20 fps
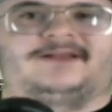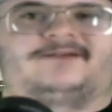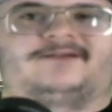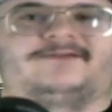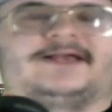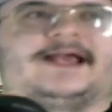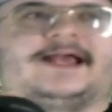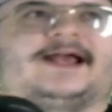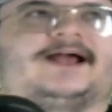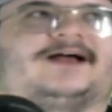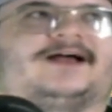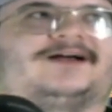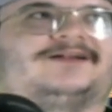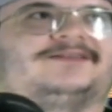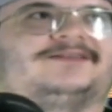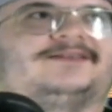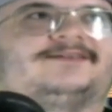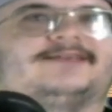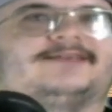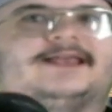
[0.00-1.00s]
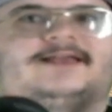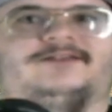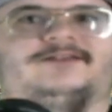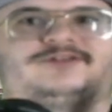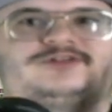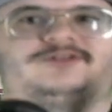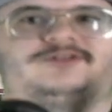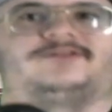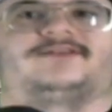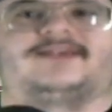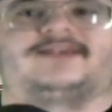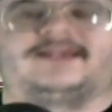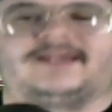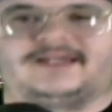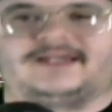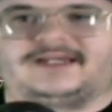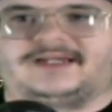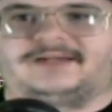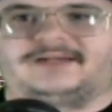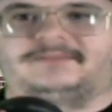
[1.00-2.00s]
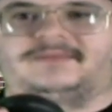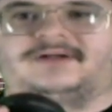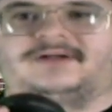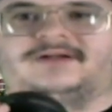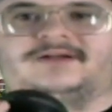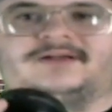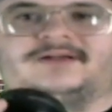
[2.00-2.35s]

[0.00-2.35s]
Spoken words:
of how this LSU team,